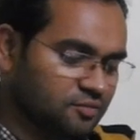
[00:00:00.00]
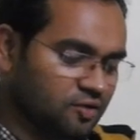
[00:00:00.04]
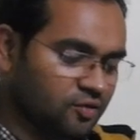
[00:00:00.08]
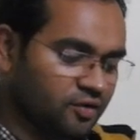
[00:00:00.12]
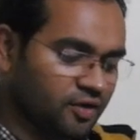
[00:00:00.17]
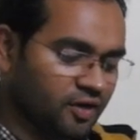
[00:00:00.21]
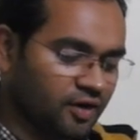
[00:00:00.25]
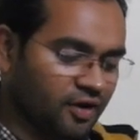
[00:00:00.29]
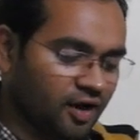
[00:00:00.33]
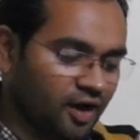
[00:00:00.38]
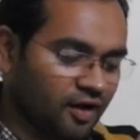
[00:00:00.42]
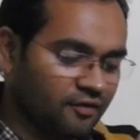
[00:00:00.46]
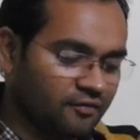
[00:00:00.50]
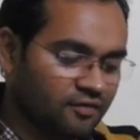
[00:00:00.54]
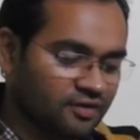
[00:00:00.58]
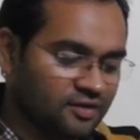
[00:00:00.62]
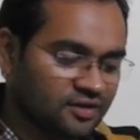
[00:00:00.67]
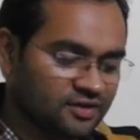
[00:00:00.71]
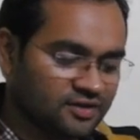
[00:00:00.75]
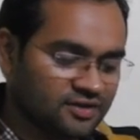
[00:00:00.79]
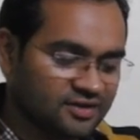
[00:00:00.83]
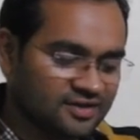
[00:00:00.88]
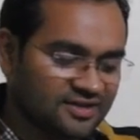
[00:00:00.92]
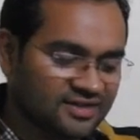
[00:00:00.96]
On arrival
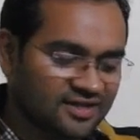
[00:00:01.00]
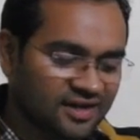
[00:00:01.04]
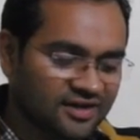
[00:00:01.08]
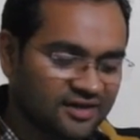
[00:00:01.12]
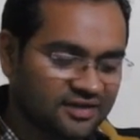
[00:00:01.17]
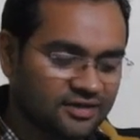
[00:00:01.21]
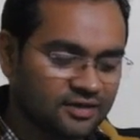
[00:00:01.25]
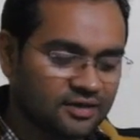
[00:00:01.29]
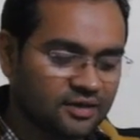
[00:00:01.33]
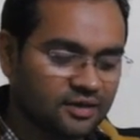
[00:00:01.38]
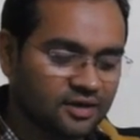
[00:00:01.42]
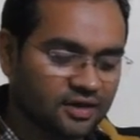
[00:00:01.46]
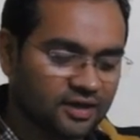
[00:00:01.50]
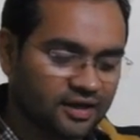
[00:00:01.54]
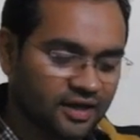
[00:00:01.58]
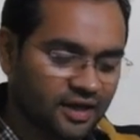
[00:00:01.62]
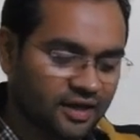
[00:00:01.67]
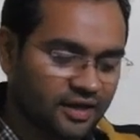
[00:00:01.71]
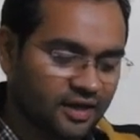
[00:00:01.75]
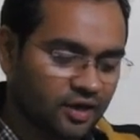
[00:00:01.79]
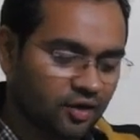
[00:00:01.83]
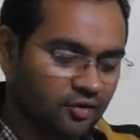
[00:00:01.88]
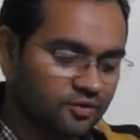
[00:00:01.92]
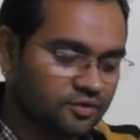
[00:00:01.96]
at the site,
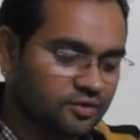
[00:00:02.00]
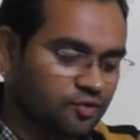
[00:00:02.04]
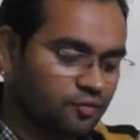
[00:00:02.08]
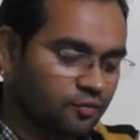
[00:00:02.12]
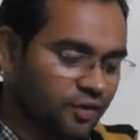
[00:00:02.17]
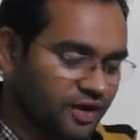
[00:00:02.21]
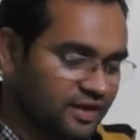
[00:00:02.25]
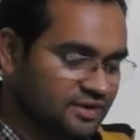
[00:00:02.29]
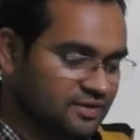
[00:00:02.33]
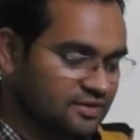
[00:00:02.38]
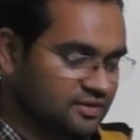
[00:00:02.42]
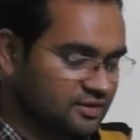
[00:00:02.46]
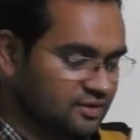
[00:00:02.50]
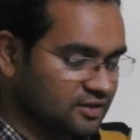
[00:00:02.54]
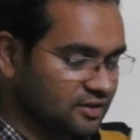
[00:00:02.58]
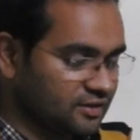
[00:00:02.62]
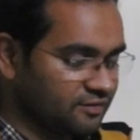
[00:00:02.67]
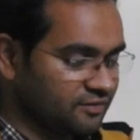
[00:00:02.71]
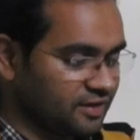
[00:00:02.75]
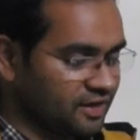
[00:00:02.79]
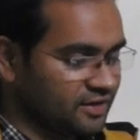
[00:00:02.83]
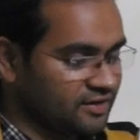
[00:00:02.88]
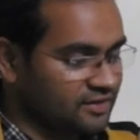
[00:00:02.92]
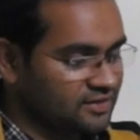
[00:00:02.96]
carry out a quick
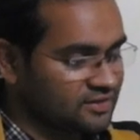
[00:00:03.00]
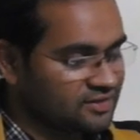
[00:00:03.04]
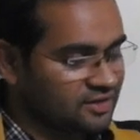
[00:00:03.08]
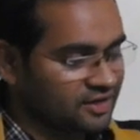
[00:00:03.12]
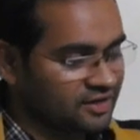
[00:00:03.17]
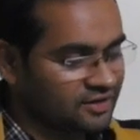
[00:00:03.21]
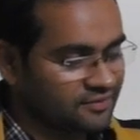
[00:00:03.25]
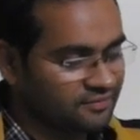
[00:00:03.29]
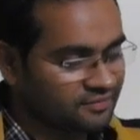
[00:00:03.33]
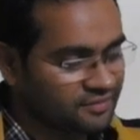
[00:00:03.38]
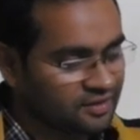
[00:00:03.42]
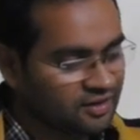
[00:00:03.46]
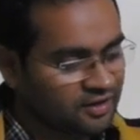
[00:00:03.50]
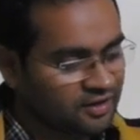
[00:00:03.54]
survey and decide